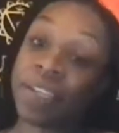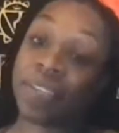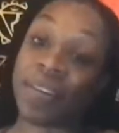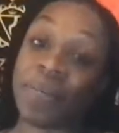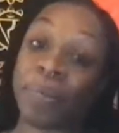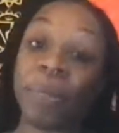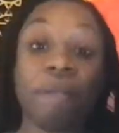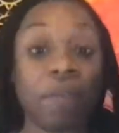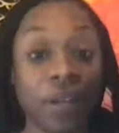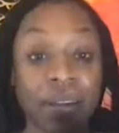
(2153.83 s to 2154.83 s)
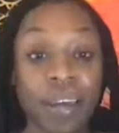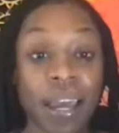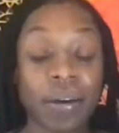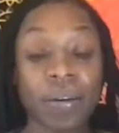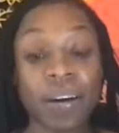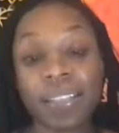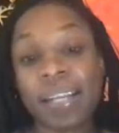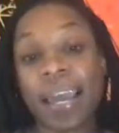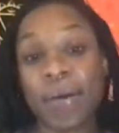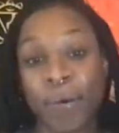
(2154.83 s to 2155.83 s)
I don't know what the fuck you got going on
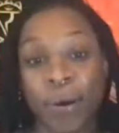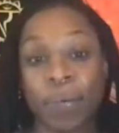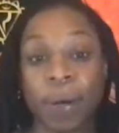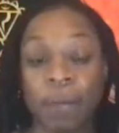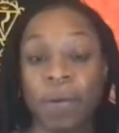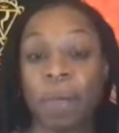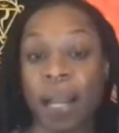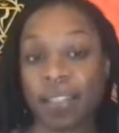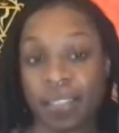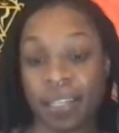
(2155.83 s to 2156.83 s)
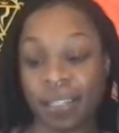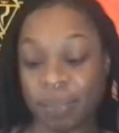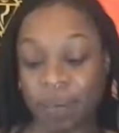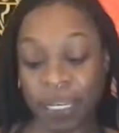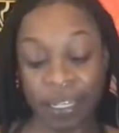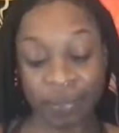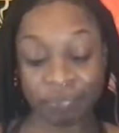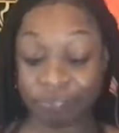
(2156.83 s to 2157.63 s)
tonight or whenever you watch this, but